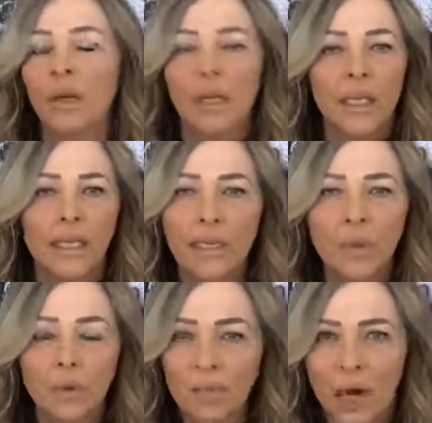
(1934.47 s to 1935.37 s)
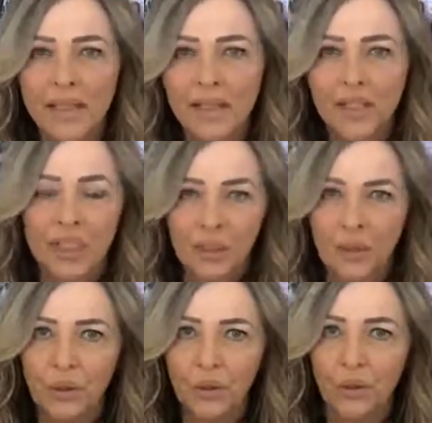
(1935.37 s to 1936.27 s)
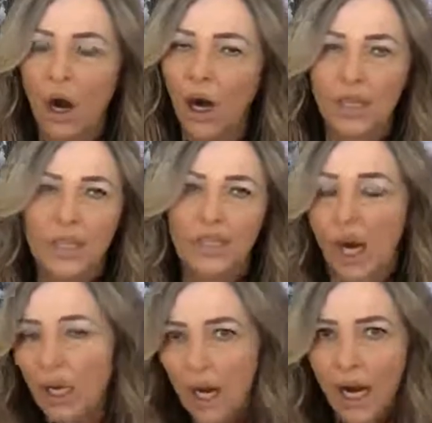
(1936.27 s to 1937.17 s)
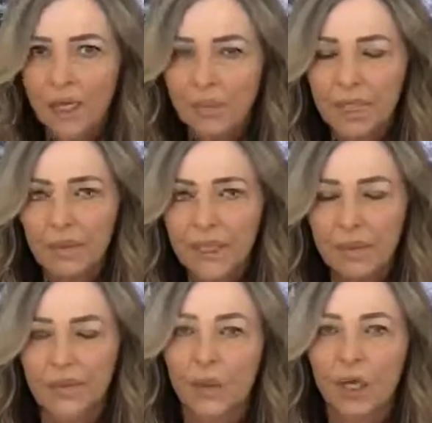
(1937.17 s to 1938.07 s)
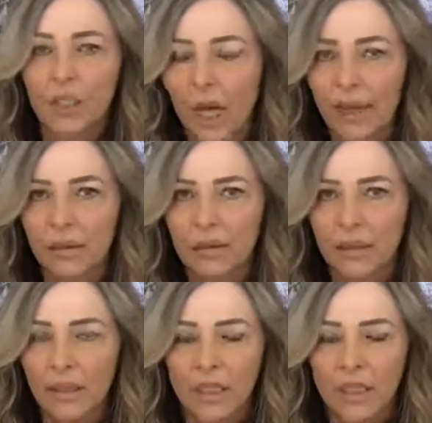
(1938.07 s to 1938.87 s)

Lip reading: rights to it's our IEP meeting for our child.